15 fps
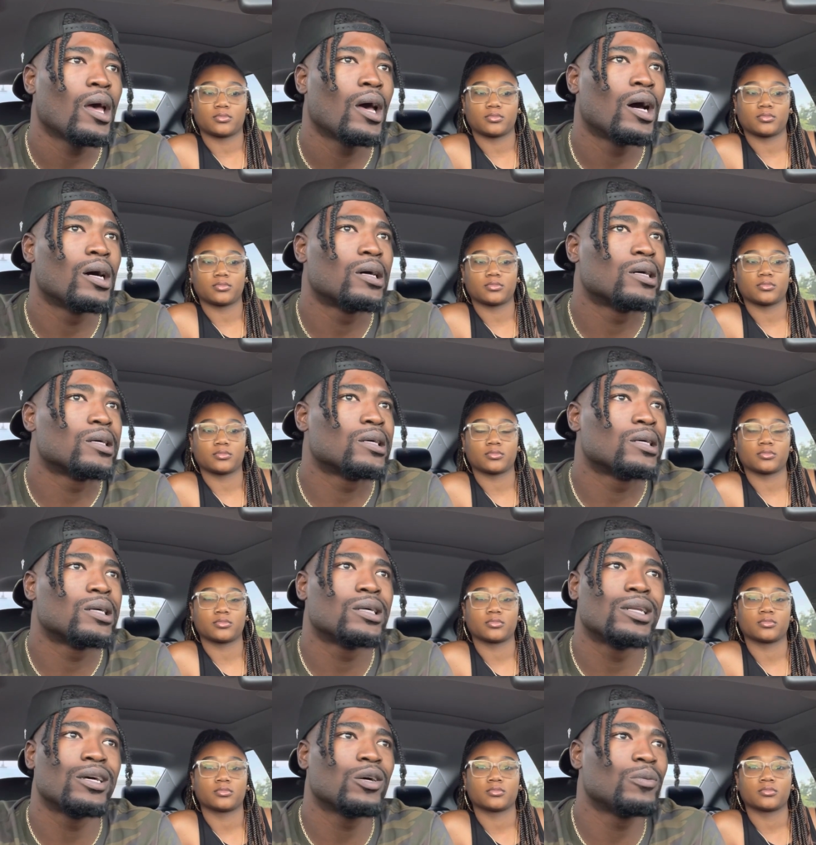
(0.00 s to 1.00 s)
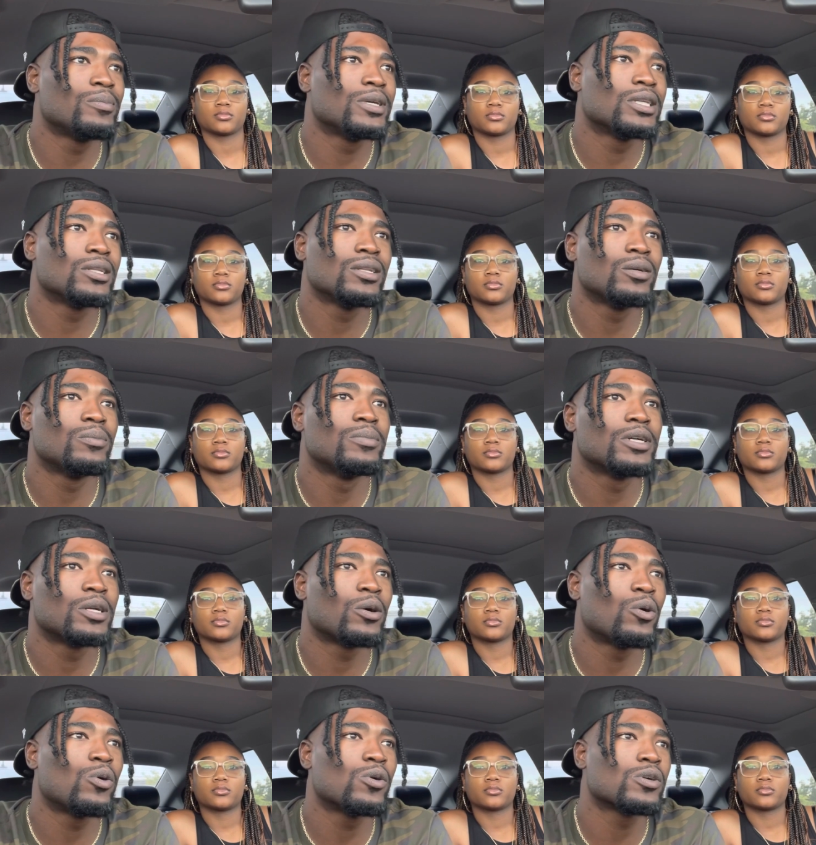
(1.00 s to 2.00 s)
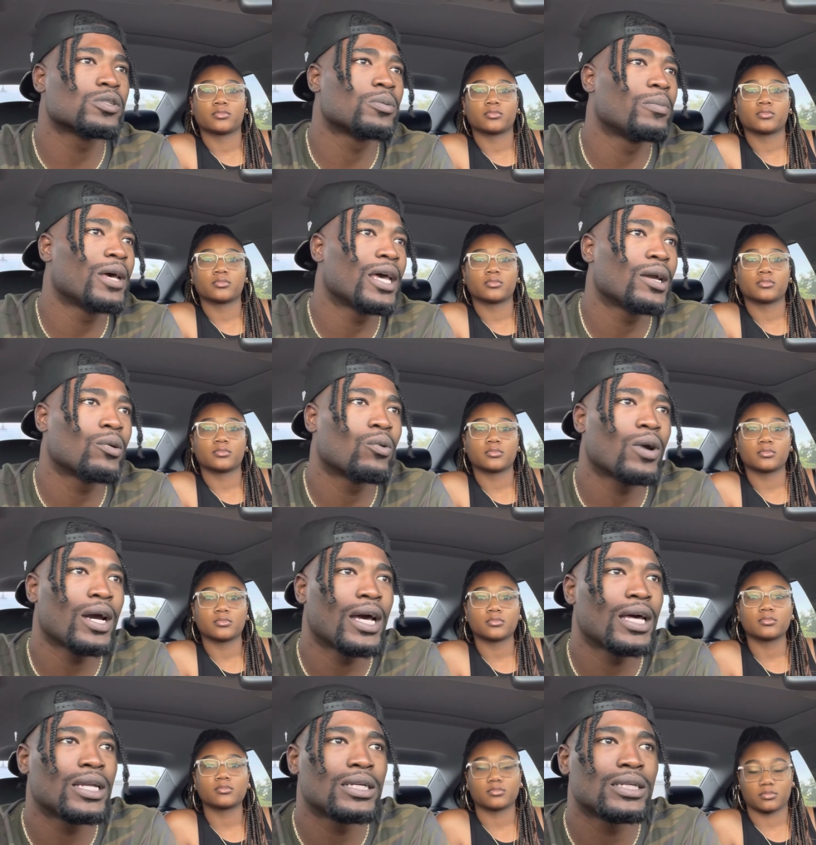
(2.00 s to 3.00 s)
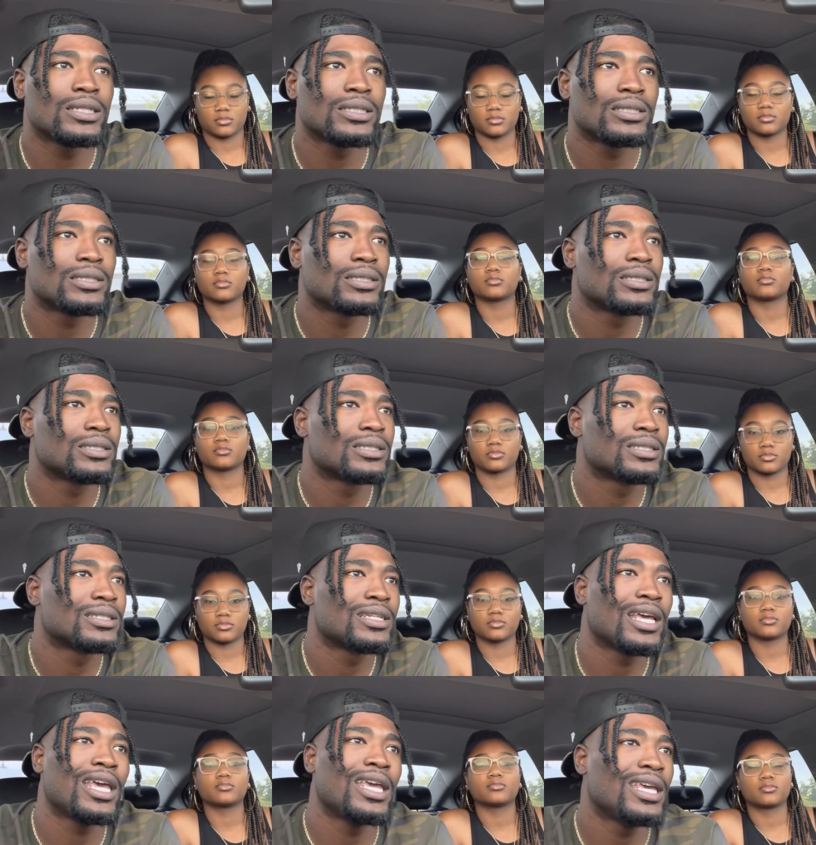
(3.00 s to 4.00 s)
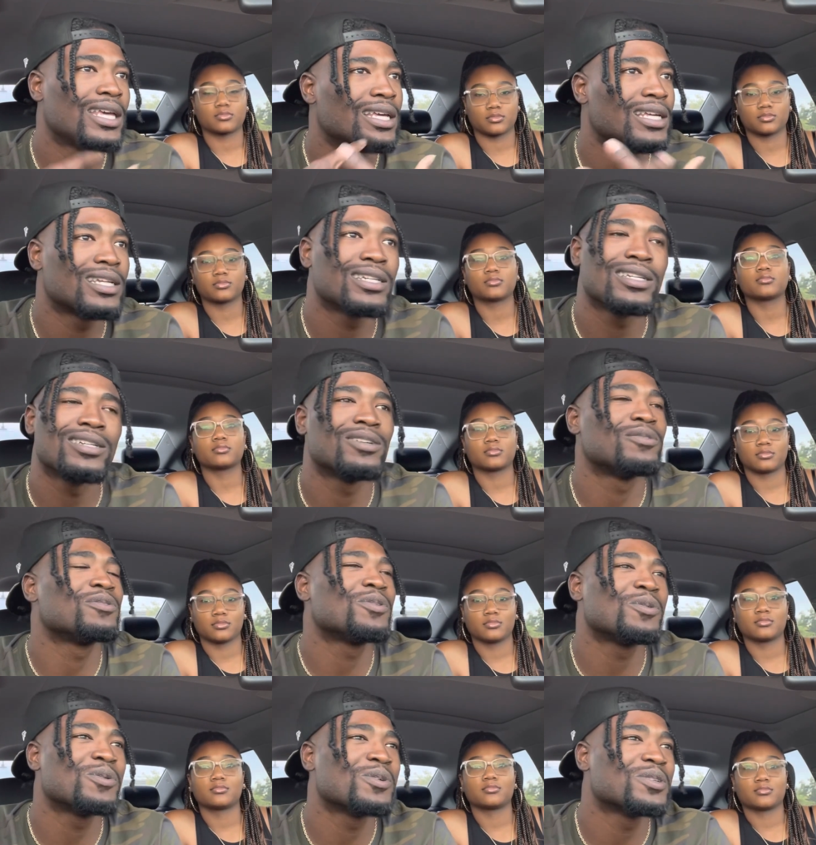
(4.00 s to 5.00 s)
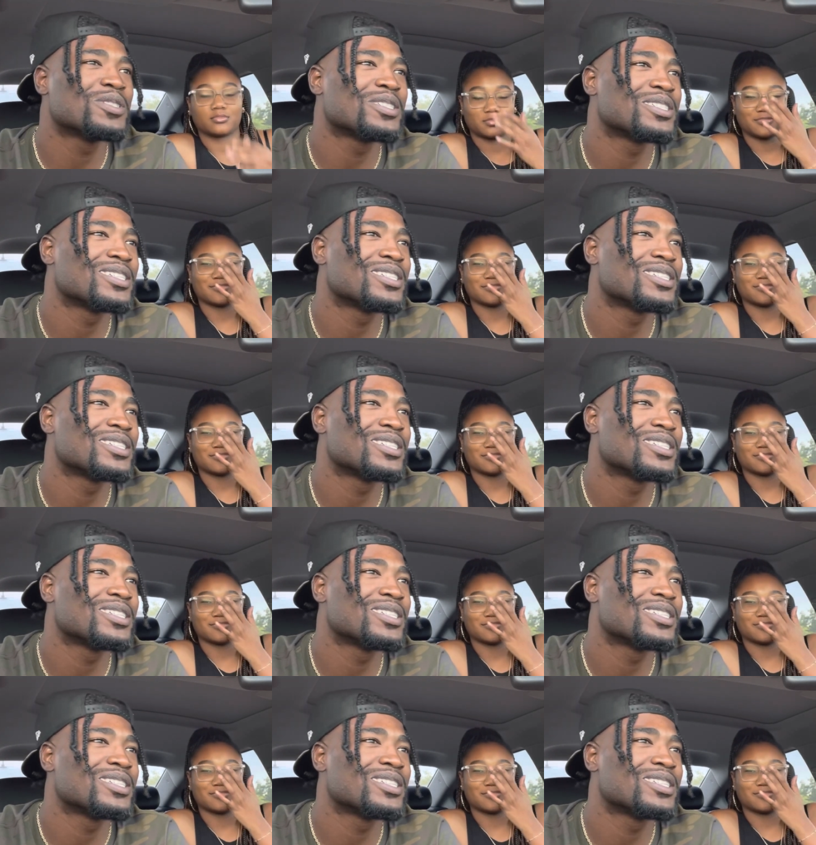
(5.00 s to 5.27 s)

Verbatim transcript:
Speaker 1: uh, there'll be a little bit of horseback riding, eating, of course,